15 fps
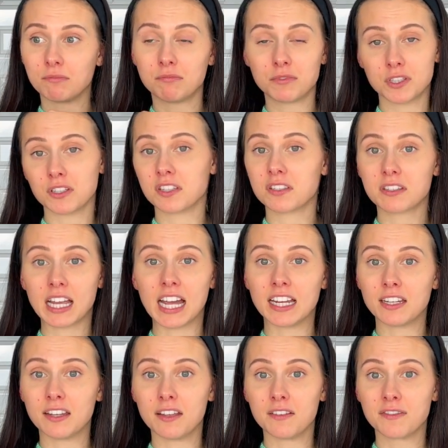just kind
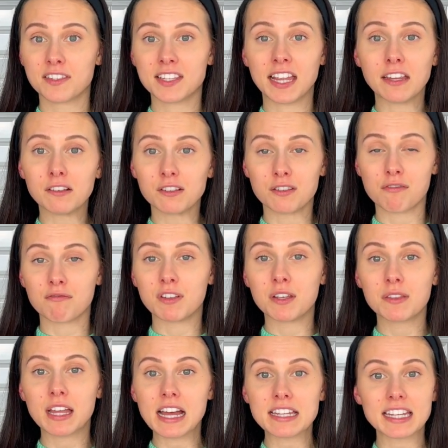of sailed through
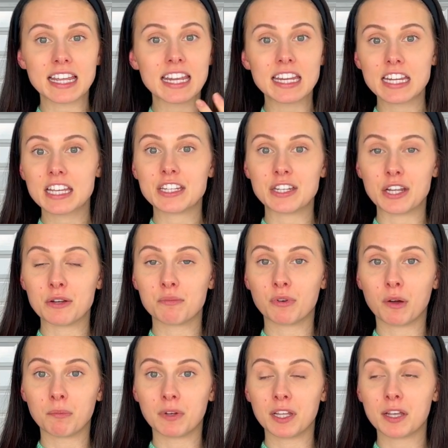that day, no
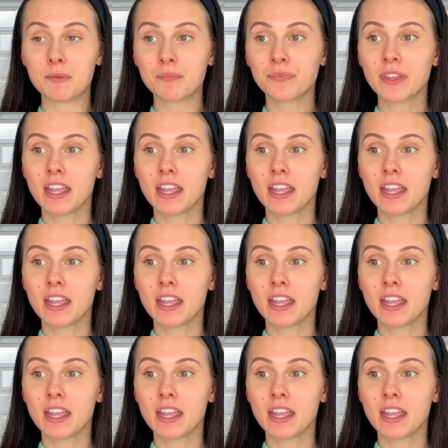problem.